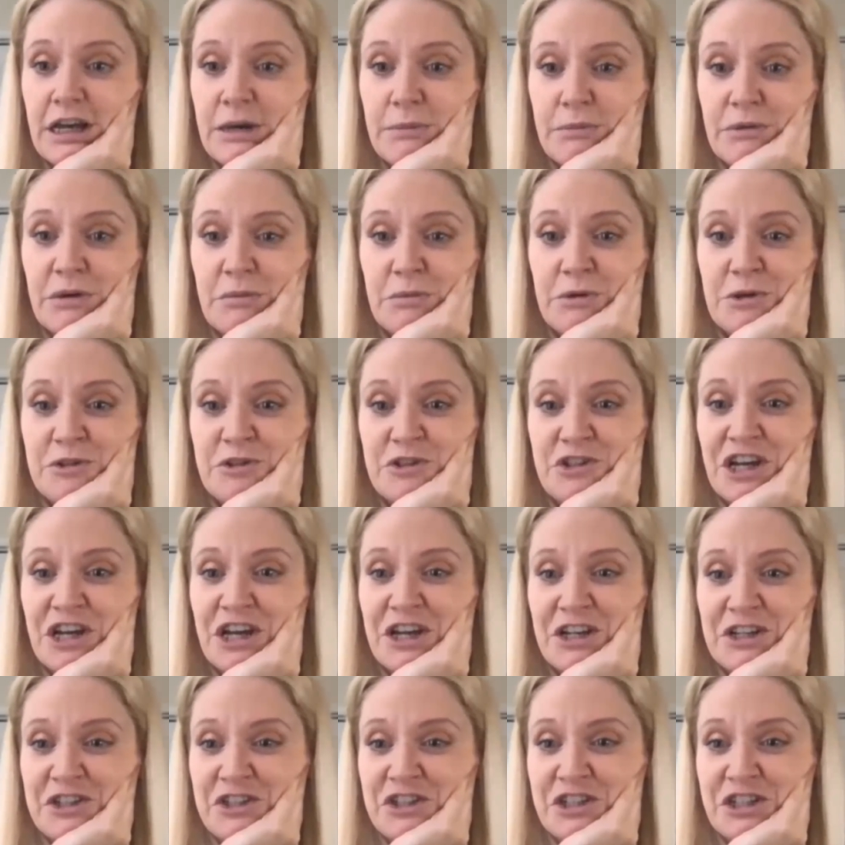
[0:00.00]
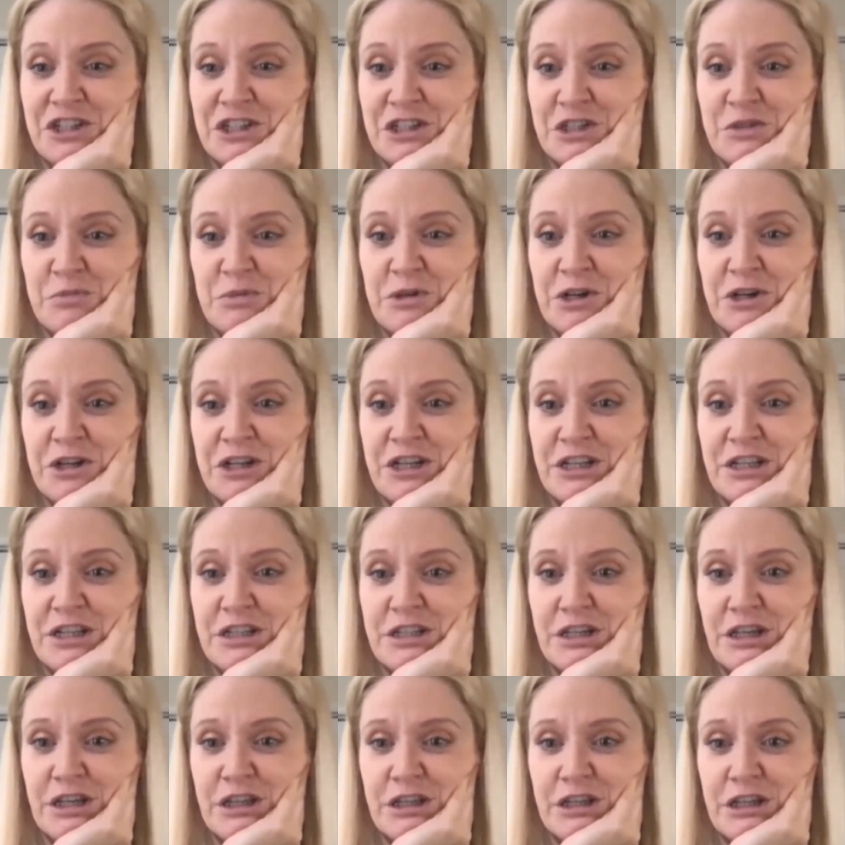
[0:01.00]
My most challenging experience,
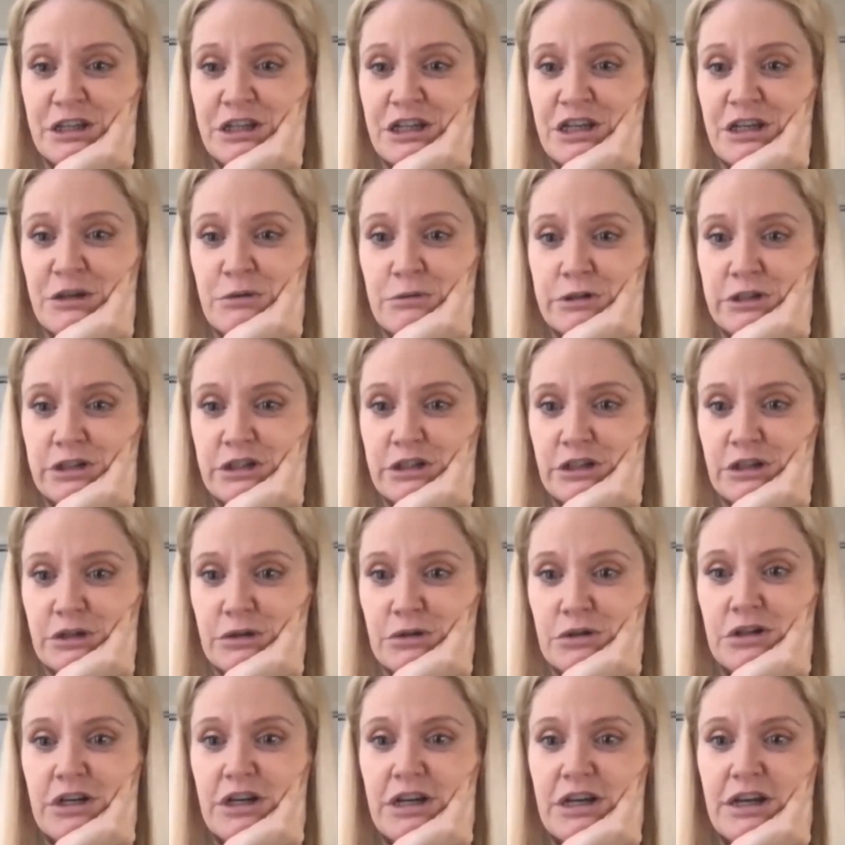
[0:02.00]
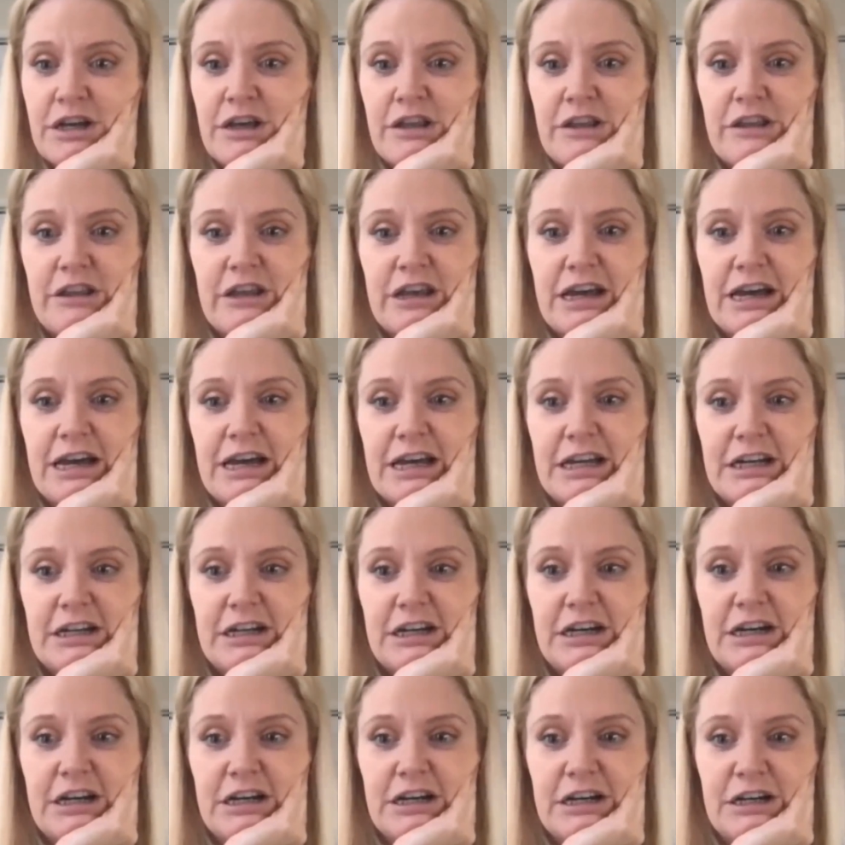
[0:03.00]
I think he would know that
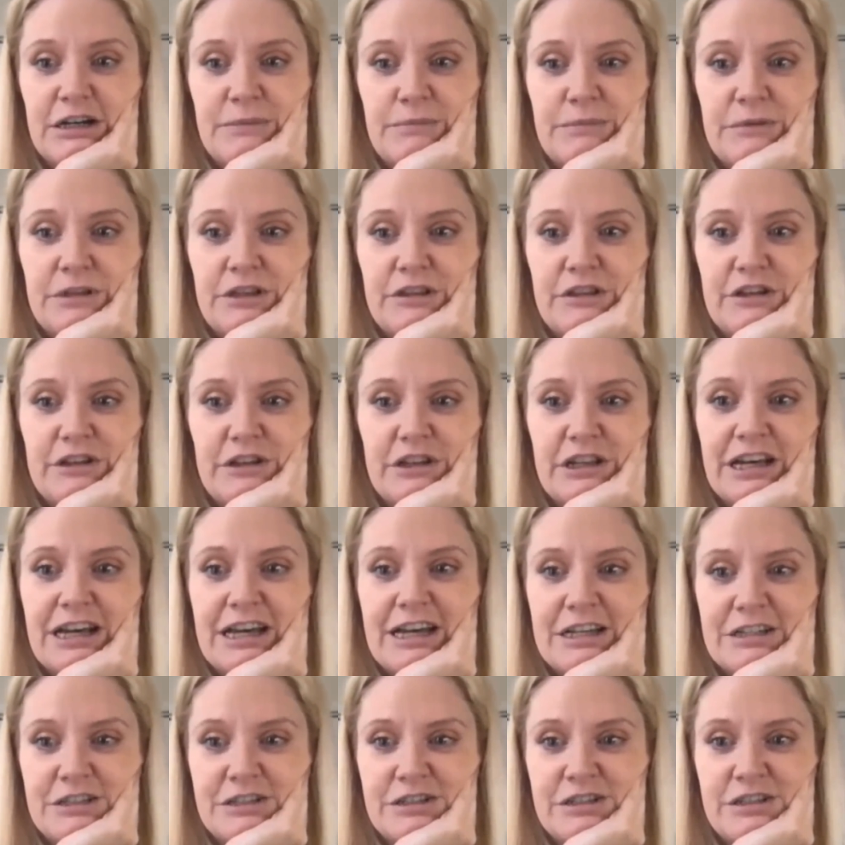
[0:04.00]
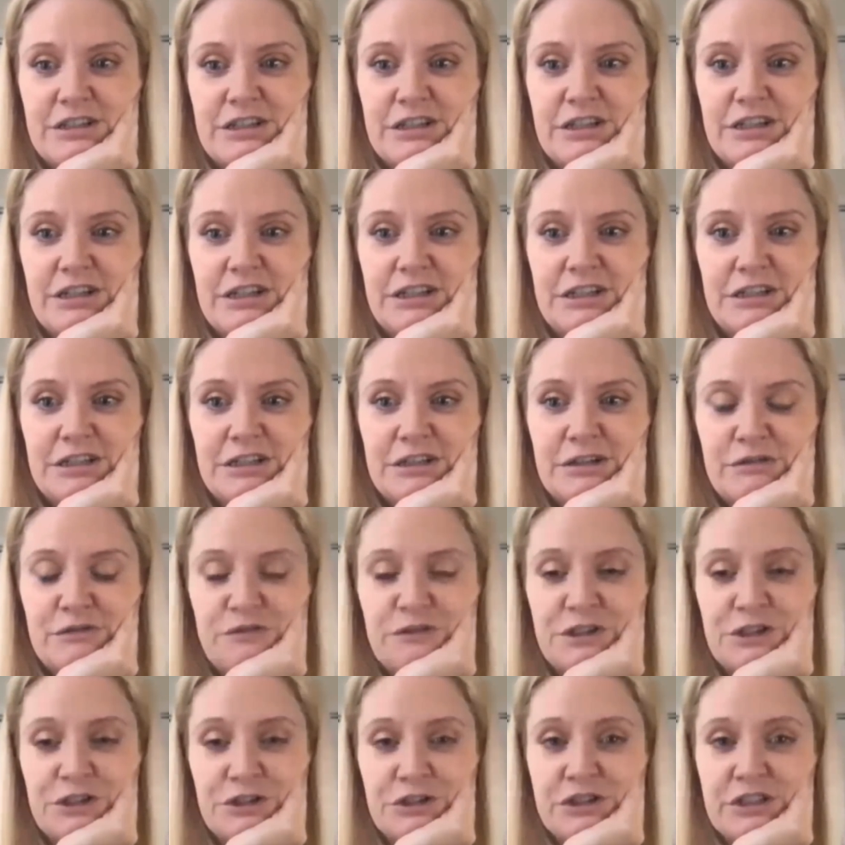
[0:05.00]
the last
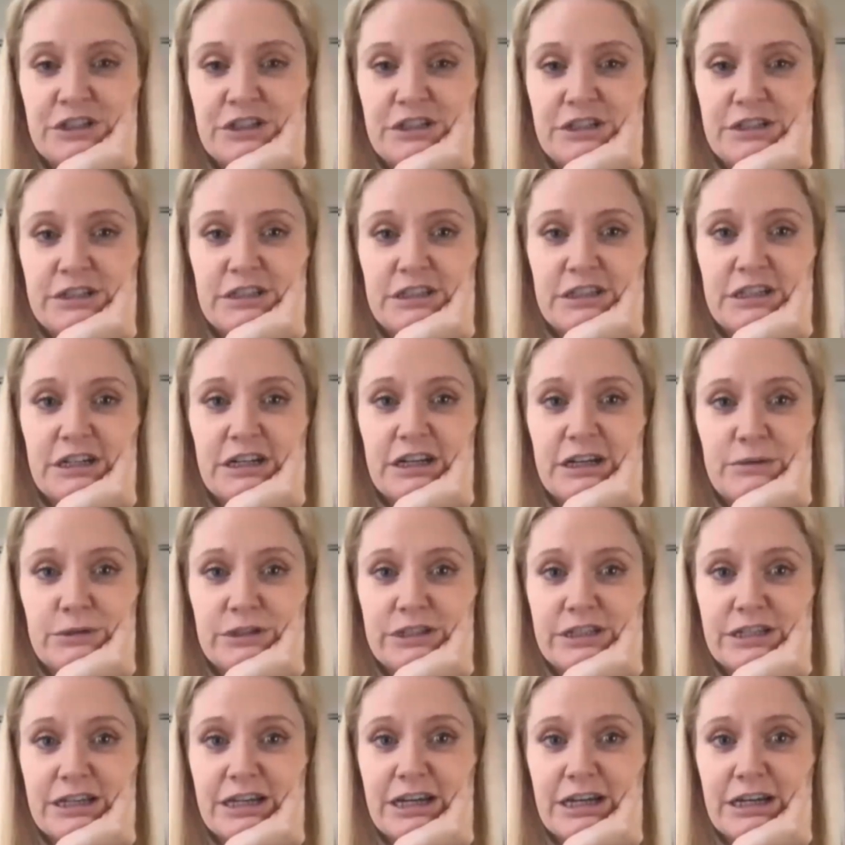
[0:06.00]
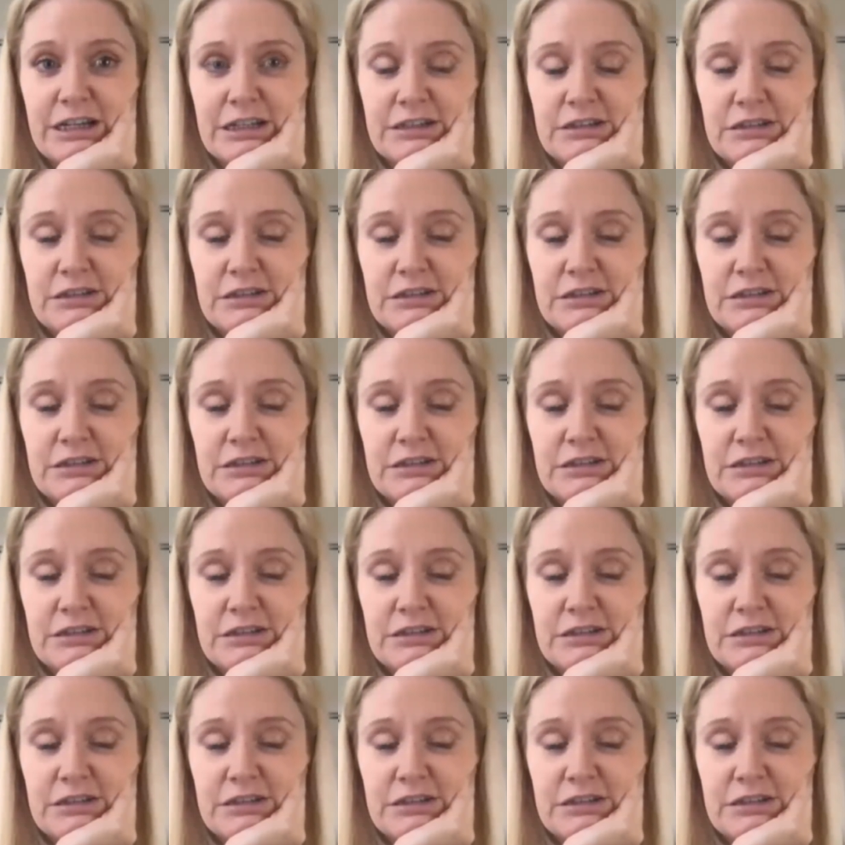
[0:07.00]
field season that I was at,